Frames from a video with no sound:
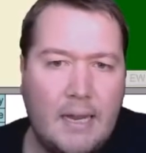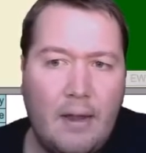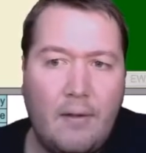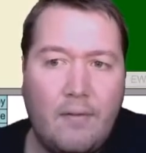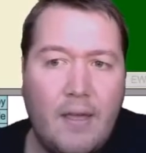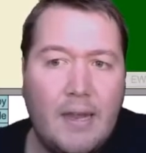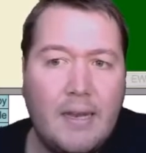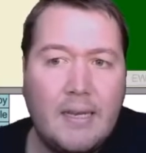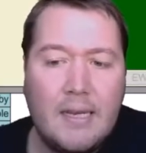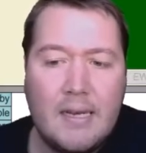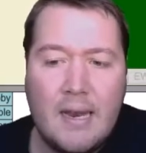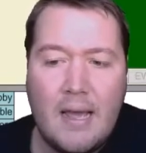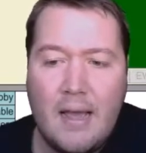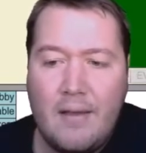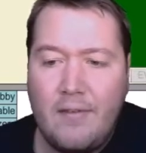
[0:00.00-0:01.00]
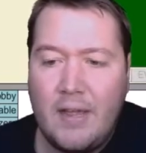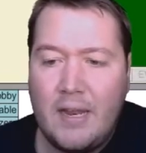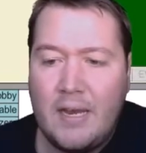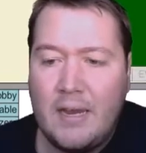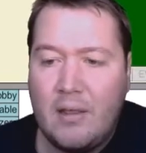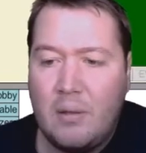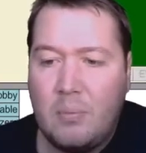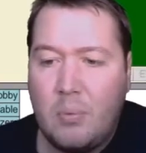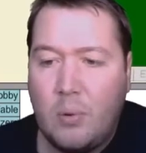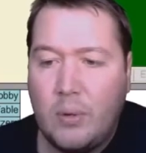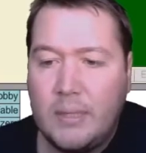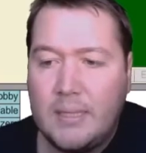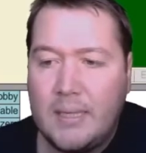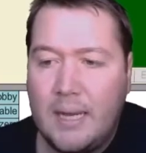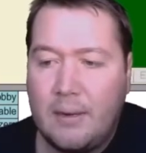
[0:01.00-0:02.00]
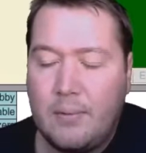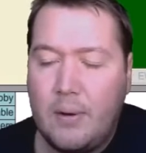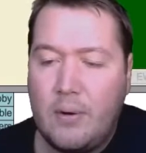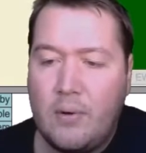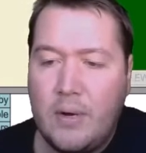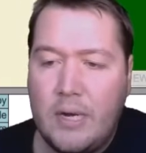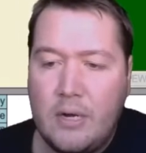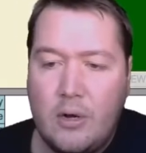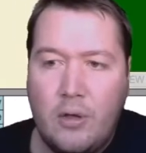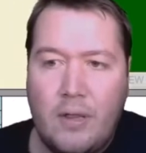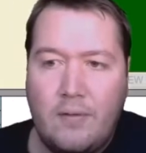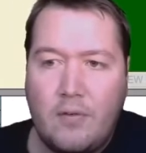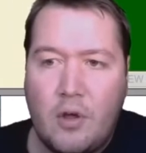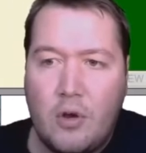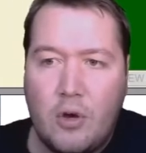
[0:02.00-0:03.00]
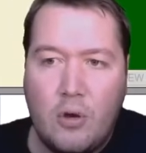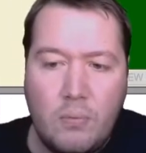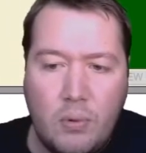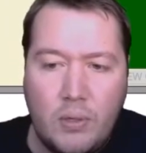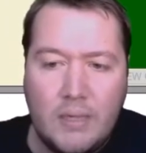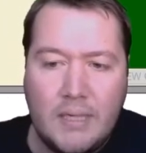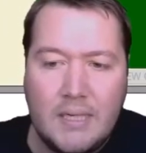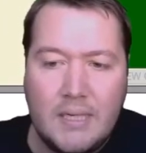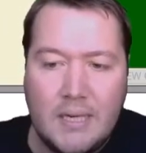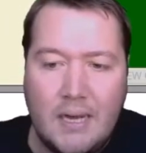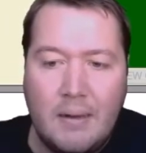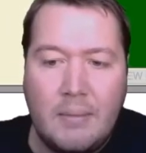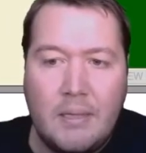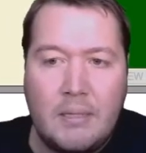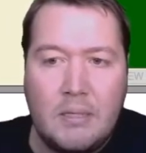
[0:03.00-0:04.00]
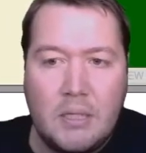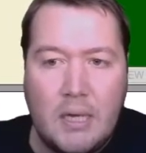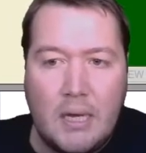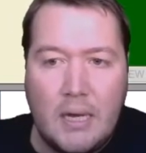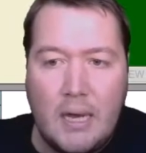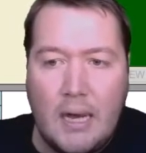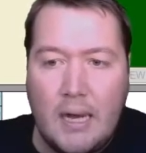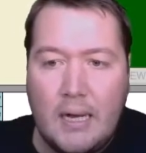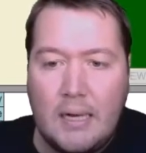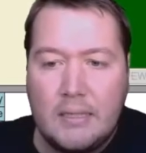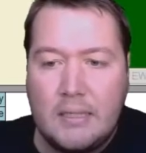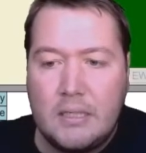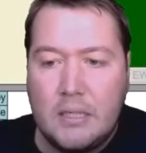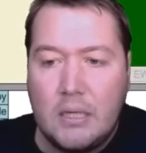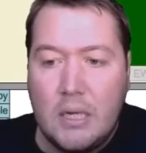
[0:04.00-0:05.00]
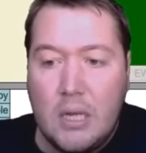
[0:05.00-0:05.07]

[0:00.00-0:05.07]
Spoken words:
Now, if they didn't have any other points, like, we already know they've got no points in diamonds, hearts,